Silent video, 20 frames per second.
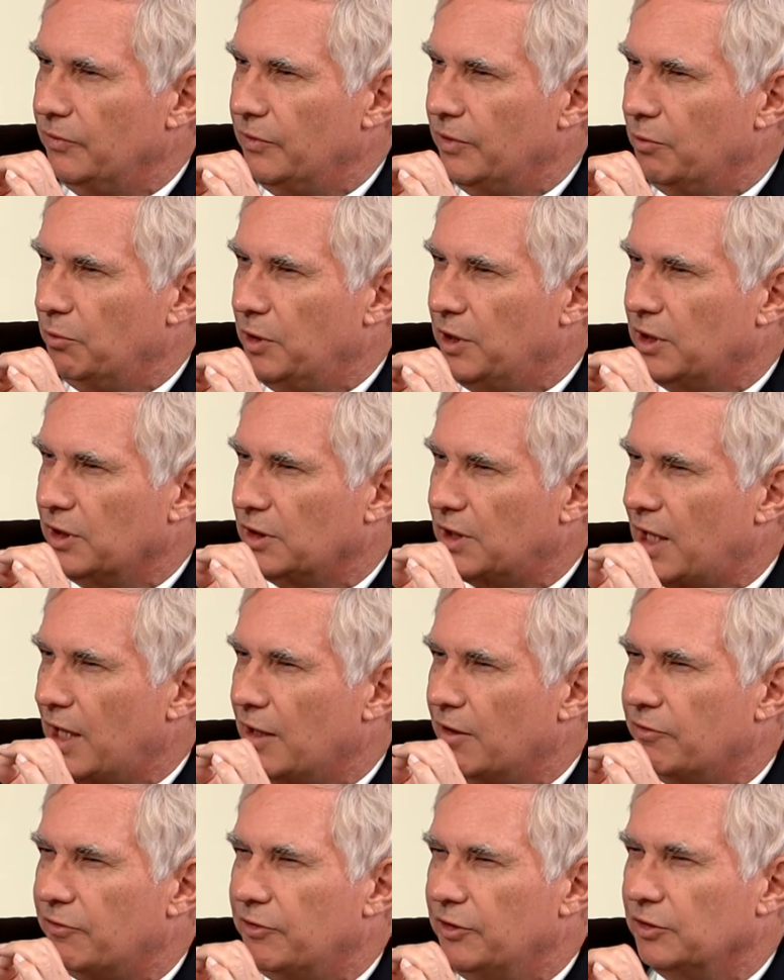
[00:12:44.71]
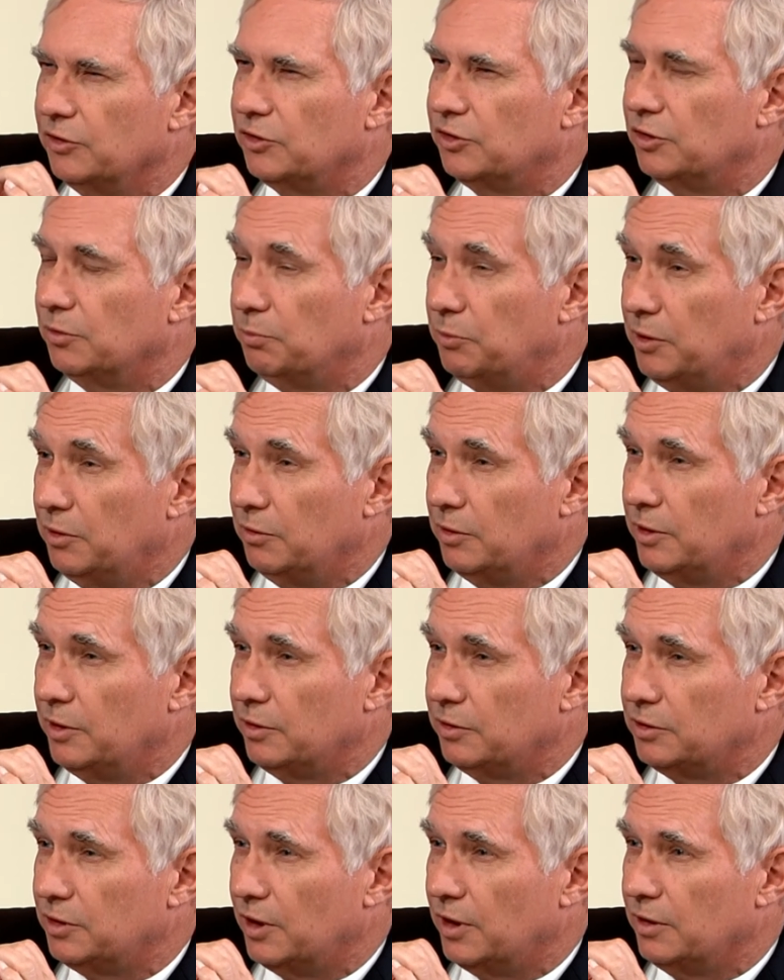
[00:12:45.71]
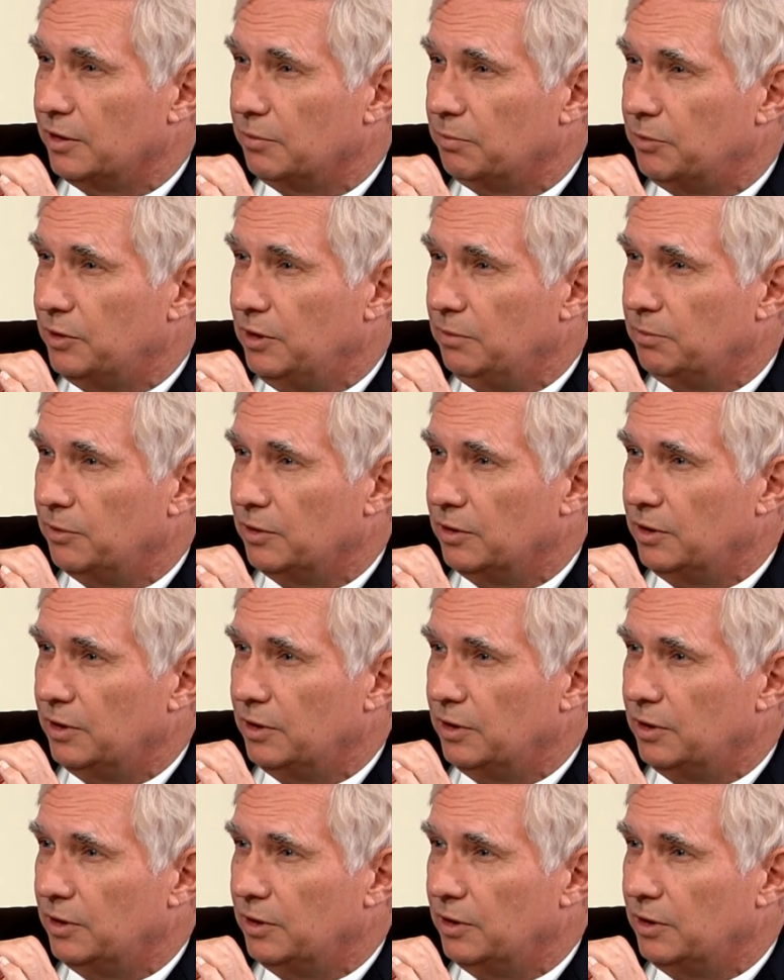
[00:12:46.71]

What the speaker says: We can kind of feel superior to other people.